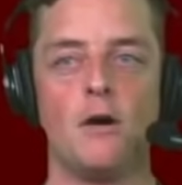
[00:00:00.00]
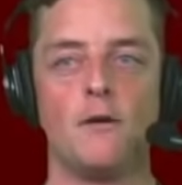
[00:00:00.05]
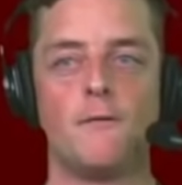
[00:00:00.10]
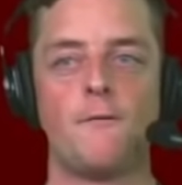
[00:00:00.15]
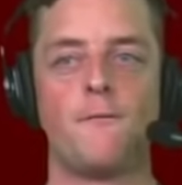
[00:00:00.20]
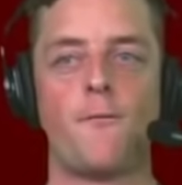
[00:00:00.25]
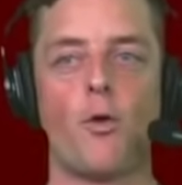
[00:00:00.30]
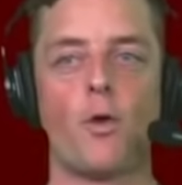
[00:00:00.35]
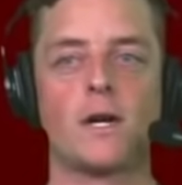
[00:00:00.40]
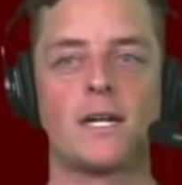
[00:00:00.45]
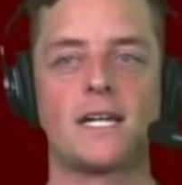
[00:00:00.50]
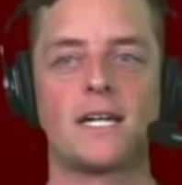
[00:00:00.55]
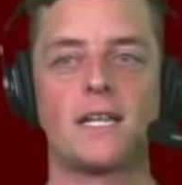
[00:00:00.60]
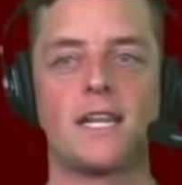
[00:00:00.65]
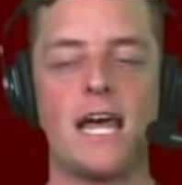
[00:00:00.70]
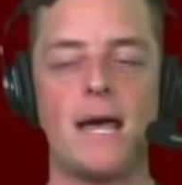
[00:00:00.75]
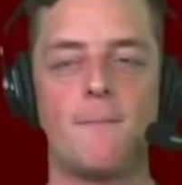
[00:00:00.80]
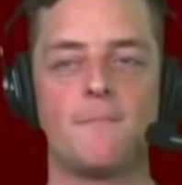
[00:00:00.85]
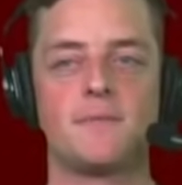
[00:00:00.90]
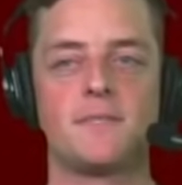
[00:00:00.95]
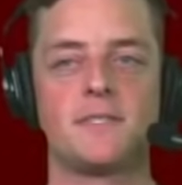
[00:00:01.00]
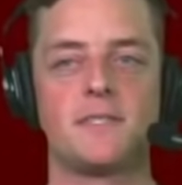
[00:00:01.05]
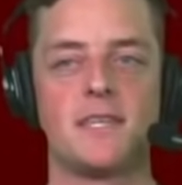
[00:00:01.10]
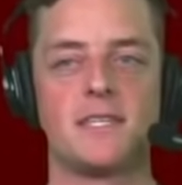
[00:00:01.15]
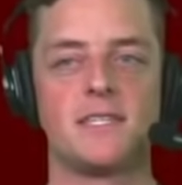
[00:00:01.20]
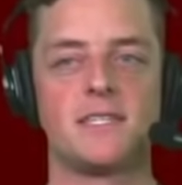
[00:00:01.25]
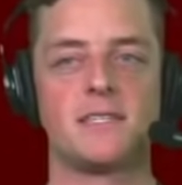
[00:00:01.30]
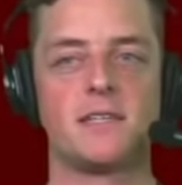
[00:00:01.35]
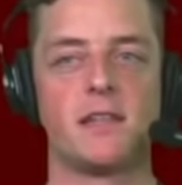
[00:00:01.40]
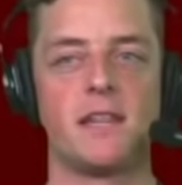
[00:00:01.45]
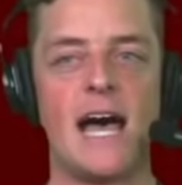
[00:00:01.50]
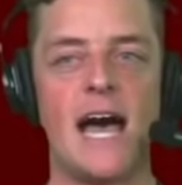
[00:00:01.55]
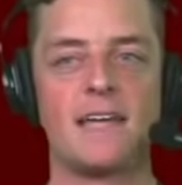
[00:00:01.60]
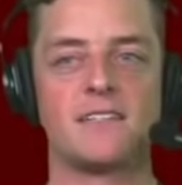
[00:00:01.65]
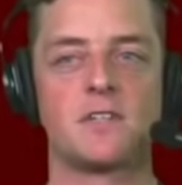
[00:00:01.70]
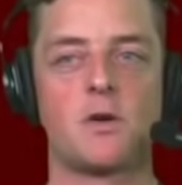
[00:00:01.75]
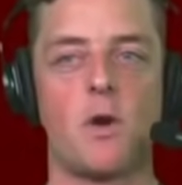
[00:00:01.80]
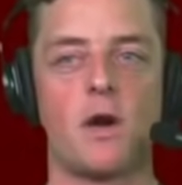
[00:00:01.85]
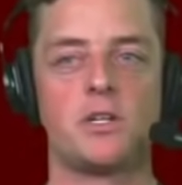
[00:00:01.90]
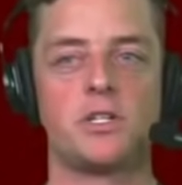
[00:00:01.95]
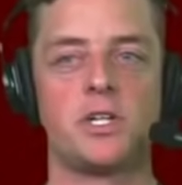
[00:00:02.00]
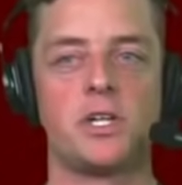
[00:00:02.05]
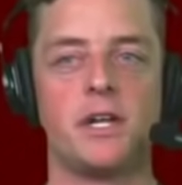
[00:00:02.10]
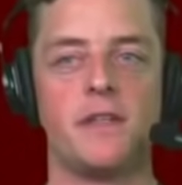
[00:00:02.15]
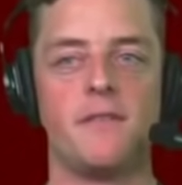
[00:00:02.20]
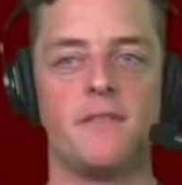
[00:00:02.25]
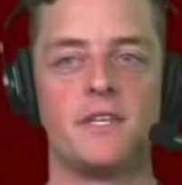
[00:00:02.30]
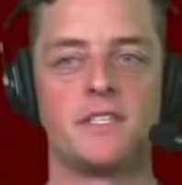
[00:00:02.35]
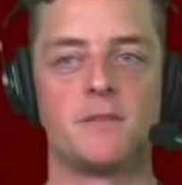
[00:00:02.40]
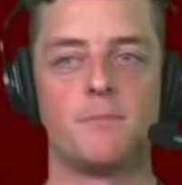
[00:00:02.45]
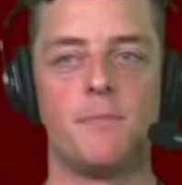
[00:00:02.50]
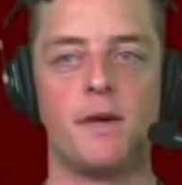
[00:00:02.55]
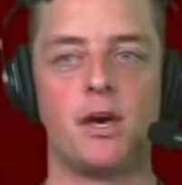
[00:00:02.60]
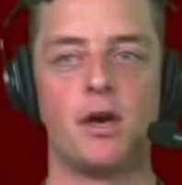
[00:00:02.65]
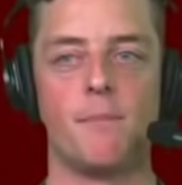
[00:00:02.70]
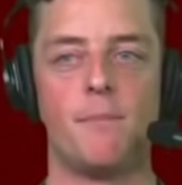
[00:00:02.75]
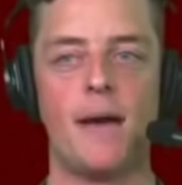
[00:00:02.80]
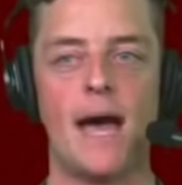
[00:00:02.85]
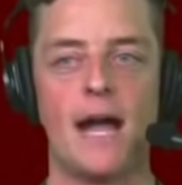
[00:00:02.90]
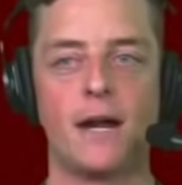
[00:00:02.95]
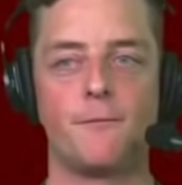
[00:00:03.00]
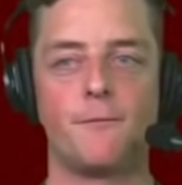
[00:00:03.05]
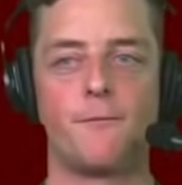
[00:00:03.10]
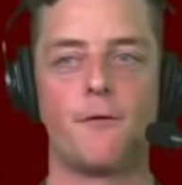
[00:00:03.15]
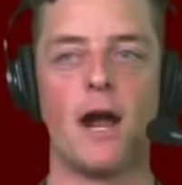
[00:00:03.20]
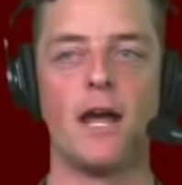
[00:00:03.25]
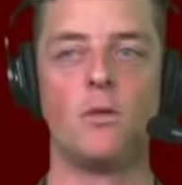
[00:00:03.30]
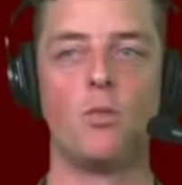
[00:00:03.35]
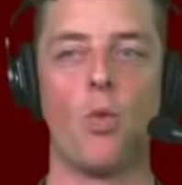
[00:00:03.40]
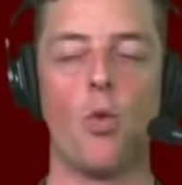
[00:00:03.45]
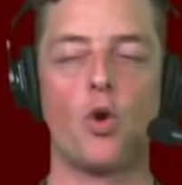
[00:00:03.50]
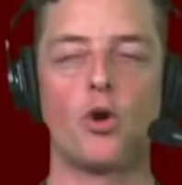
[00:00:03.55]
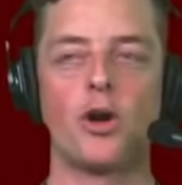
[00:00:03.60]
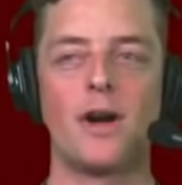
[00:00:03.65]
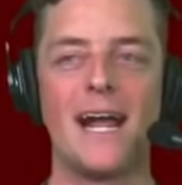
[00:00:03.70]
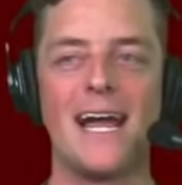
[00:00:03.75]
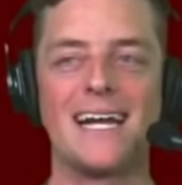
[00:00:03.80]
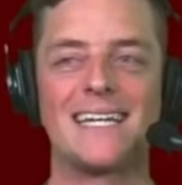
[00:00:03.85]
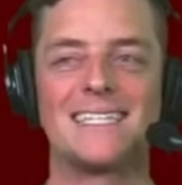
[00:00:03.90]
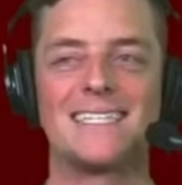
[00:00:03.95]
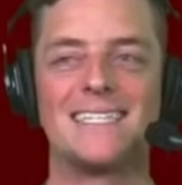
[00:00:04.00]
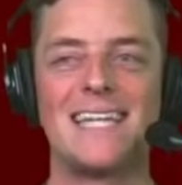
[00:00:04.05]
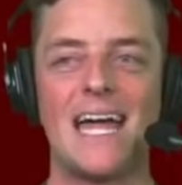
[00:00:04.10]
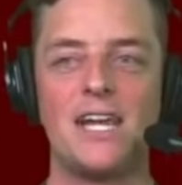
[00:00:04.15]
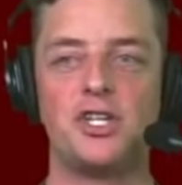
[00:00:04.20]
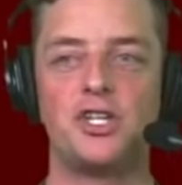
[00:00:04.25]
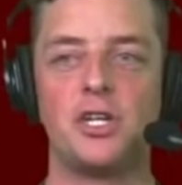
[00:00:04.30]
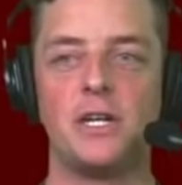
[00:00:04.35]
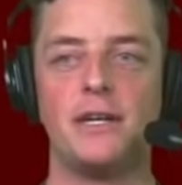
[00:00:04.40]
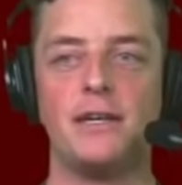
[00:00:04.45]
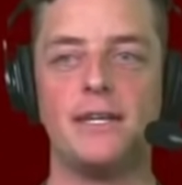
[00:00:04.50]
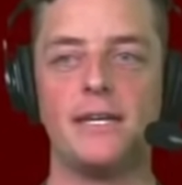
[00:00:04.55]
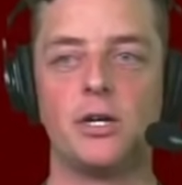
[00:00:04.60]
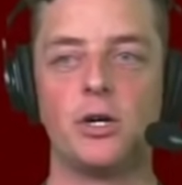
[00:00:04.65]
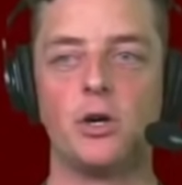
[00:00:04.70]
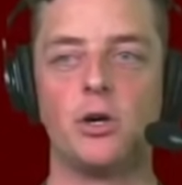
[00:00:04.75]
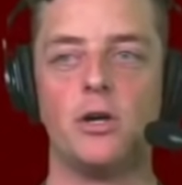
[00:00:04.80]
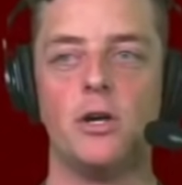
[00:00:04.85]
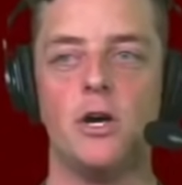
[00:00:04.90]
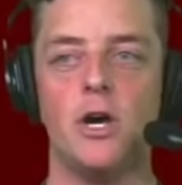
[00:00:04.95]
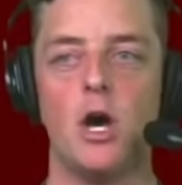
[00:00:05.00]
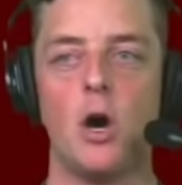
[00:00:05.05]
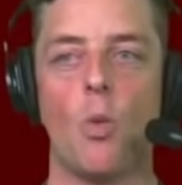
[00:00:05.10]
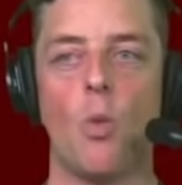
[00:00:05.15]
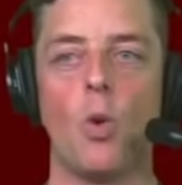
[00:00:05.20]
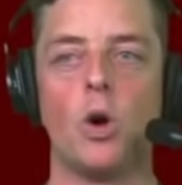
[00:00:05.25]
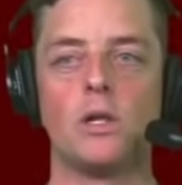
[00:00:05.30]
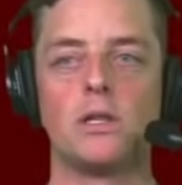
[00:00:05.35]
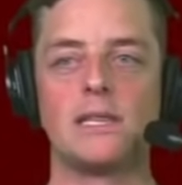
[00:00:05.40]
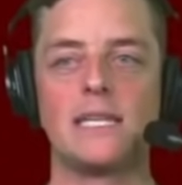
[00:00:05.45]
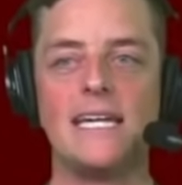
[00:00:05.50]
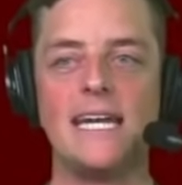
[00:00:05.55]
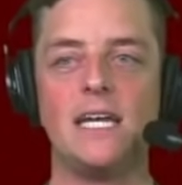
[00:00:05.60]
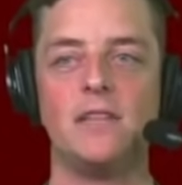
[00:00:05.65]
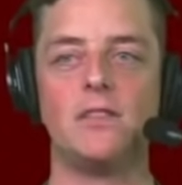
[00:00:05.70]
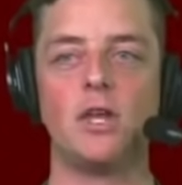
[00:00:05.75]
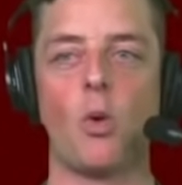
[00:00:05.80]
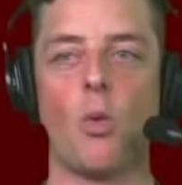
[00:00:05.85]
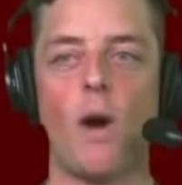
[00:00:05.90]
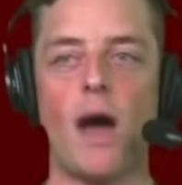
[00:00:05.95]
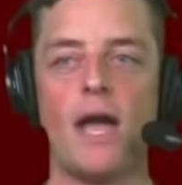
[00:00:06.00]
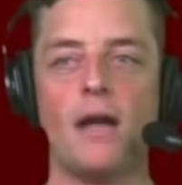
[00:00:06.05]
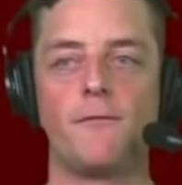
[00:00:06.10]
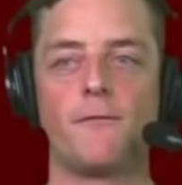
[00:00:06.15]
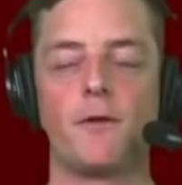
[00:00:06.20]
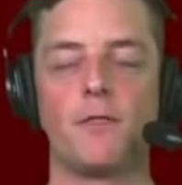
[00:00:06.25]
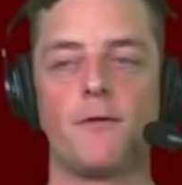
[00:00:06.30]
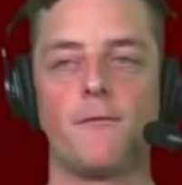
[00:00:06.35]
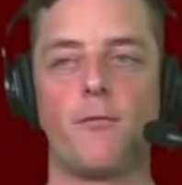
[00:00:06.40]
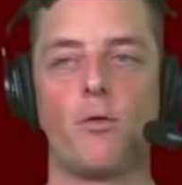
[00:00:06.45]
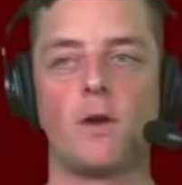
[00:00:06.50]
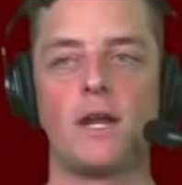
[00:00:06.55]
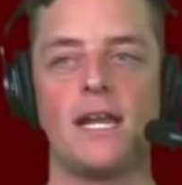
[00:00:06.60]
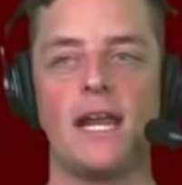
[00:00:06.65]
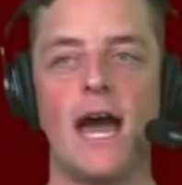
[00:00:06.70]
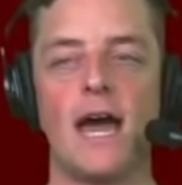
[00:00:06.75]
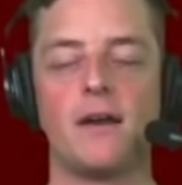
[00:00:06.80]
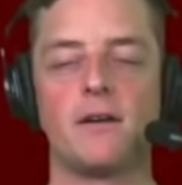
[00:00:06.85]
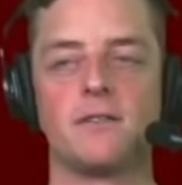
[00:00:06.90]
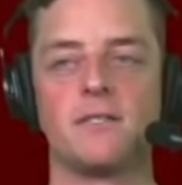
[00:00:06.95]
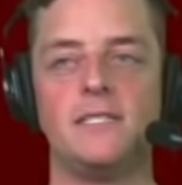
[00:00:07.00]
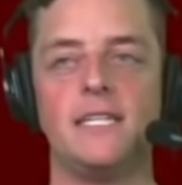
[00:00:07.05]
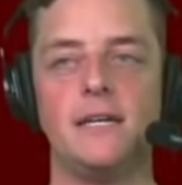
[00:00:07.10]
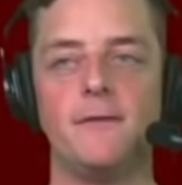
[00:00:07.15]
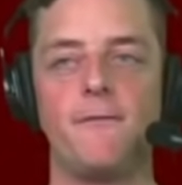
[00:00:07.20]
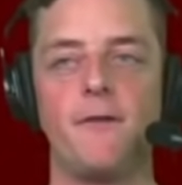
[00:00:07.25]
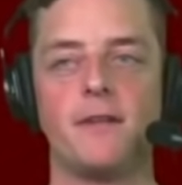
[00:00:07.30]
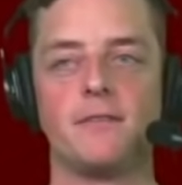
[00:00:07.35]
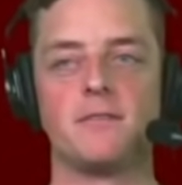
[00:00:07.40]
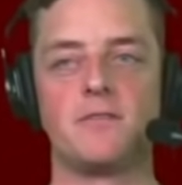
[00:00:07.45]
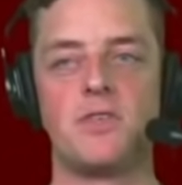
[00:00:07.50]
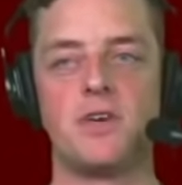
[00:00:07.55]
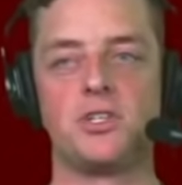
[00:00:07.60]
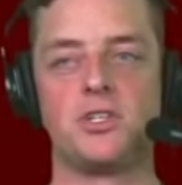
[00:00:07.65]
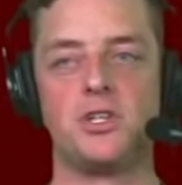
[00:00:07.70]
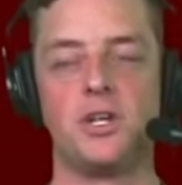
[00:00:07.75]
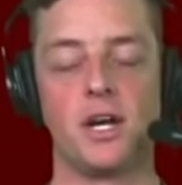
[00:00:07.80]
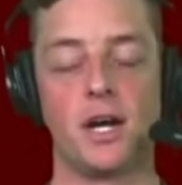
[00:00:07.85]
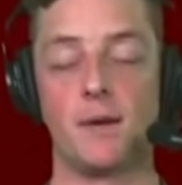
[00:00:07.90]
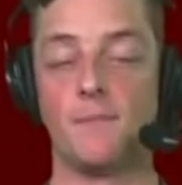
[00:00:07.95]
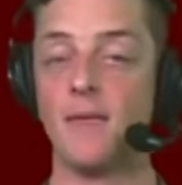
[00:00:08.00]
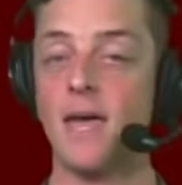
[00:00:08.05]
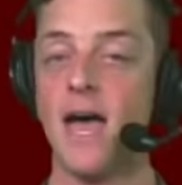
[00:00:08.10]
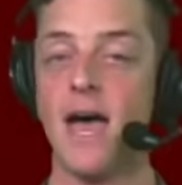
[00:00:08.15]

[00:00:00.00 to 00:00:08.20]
Fort Clips, this is the last question in this mailbag. Fred Warner extension deal will lead the way for the 49ers defense this year.